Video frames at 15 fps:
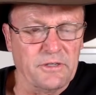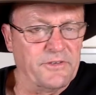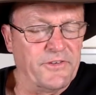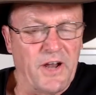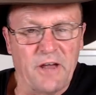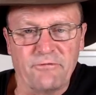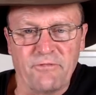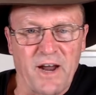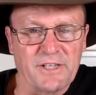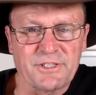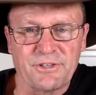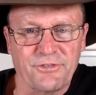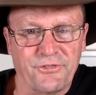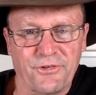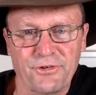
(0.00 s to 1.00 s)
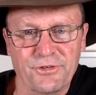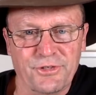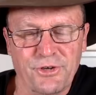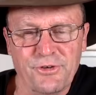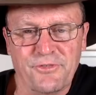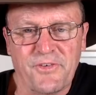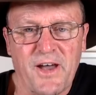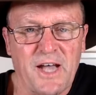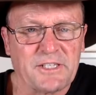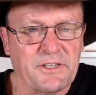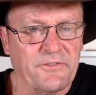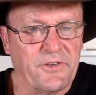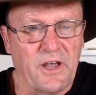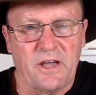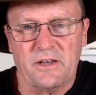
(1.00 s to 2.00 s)
if you don't racing through too fast,
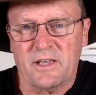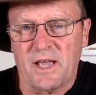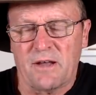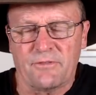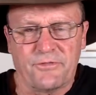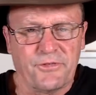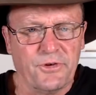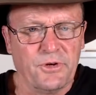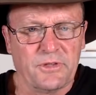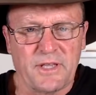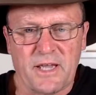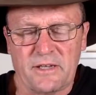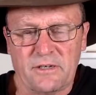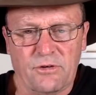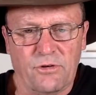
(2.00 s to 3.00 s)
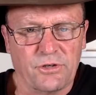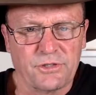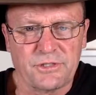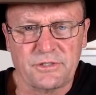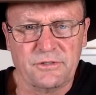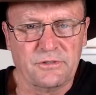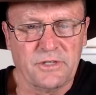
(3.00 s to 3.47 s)
if you're only going through at that nice little,